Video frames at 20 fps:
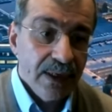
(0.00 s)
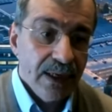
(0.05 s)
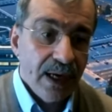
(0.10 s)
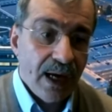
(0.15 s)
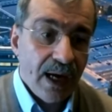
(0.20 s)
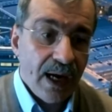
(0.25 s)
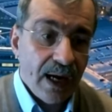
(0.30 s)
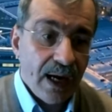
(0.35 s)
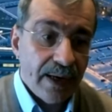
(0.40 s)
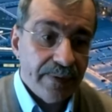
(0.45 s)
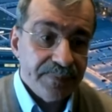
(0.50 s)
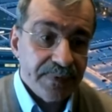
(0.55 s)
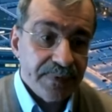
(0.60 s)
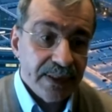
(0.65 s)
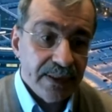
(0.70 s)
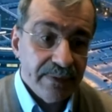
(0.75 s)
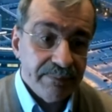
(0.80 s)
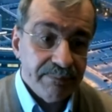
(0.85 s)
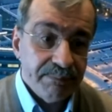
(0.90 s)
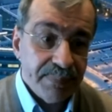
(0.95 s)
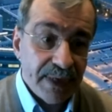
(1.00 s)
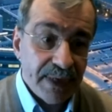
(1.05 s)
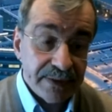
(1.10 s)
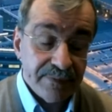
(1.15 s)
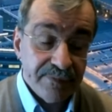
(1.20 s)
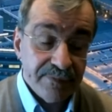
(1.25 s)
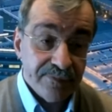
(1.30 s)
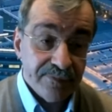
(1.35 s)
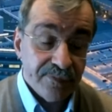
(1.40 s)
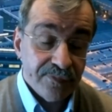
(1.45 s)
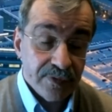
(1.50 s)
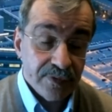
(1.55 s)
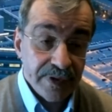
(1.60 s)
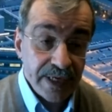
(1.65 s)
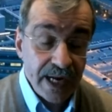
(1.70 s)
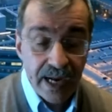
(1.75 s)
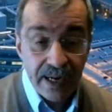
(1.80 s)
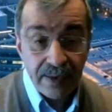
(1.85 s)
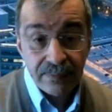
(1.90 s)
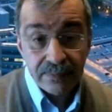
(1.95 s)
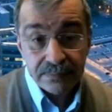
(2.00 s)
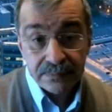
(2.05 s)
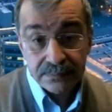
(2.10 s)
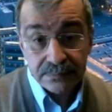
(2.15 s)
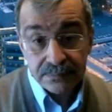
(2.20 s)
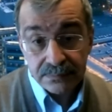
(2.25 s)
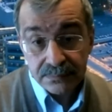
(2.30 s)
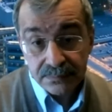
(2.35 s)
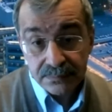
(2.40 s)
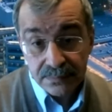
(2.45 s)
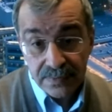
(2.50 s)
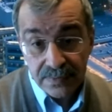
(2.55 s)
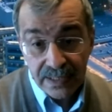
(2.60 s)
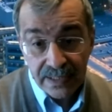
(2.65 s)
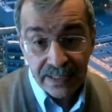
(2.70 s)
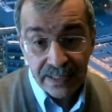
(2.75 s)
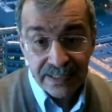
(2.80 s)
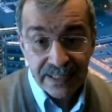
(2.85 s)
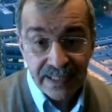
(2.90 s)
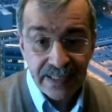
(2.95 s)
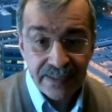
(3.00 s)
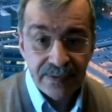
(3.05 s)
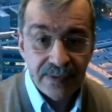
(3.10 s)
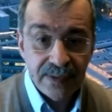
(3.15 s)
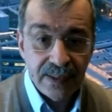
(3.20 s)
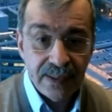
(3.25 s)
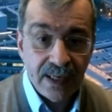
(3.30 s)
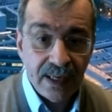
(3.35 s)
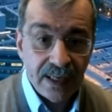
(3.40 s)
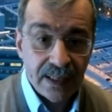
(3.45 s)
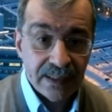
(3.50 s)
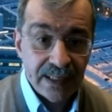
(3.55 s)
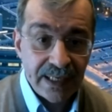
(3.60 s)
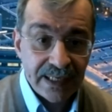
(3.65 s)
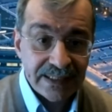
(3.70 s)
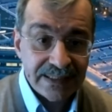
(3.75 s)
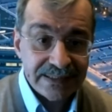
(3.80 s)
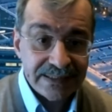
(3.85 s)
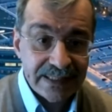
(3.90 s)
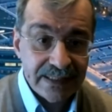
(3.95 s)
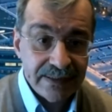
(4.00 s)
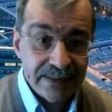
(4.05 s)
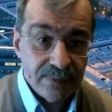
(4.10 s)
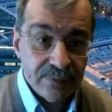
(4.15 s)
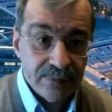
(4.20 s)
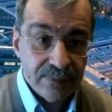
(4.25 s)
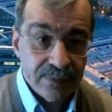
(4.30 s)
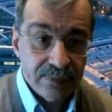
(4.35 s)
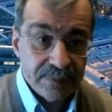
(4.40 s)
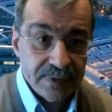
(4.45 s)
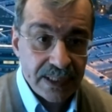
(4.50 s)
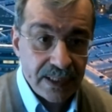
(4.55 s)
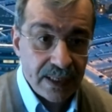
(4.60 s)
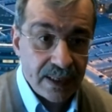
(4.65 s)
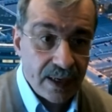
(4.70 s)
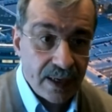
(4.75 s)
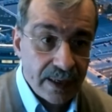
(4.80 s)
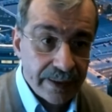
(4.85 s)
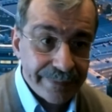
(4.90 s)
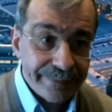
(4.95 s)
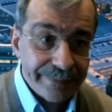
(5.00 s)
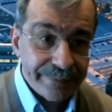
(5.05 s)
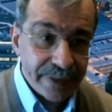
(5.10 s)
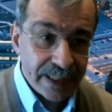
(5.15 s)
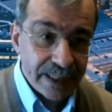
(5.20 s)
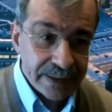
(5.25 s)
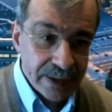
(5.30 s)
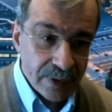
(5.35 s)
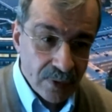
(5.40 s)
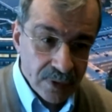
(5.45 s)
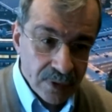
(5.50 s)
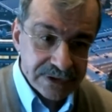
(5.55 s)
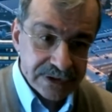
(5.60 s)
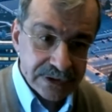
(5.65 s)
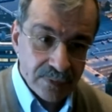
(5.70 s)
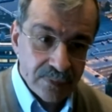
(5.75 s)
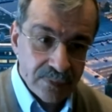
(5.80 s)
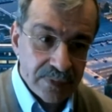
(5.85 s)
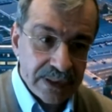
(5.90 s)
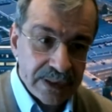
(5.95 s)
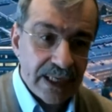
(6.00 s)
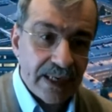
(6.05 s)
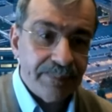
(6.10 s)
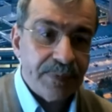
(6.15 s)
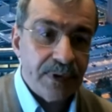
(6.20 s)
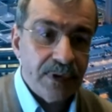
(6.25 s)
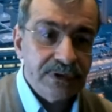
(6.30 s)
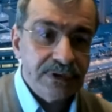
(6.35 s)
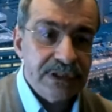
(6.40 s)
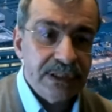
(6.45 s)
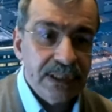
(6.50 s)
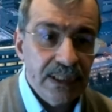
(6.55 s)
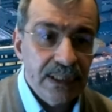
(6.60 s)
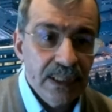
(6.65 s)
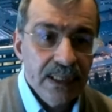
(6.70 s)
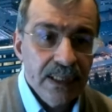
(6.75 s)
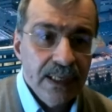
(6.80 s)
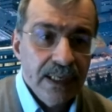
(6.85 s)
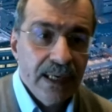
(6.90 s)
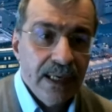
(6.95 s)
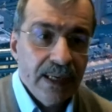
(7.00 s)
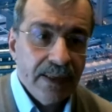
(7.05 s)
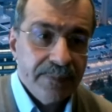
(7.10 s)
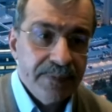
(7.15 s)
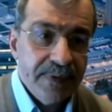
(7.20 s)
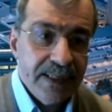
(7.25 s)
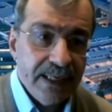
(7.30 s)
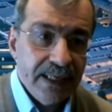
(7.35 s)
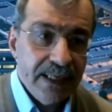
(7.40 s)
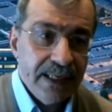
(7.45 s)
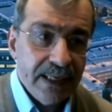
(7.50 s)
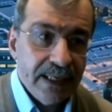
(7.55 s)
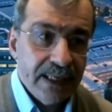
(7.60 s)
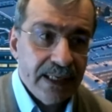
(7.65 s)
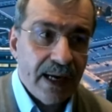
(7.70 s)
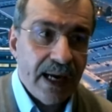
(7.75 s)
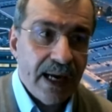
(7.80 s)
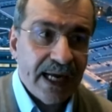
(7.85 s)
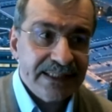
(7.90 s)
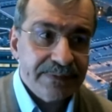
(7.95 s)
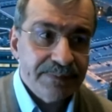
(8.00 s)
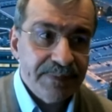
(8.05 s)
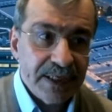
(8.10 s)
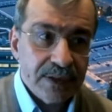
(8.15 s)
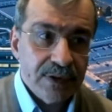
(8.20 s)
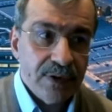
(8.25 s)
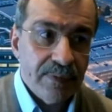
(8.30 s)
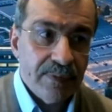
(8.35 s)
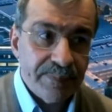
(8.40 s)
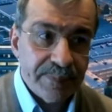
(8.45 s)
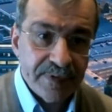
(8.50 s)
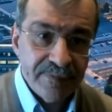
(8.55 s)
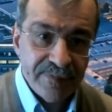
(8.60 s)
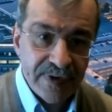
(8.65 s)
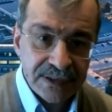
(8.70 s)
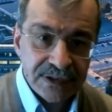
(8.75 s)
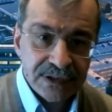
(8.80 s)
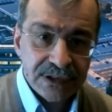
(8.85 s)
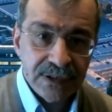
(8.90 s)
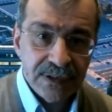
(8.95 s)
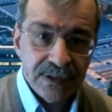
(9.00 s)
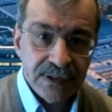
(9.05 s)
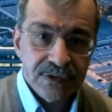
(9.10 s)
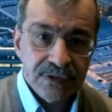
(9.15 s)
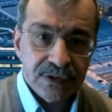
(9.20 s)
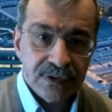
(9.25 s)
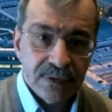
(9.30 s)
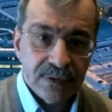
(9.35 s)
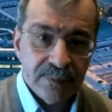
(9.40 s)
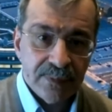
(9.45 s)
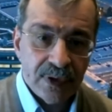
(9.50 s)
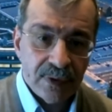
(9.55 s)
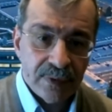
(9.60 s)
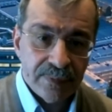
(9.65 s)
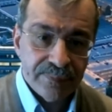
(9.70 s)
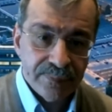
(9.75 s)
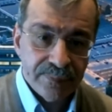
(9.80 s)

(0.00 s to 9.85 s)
Um, but for now, again, uh, like I said, there are, and also we approaching the aspect of prevention in terms of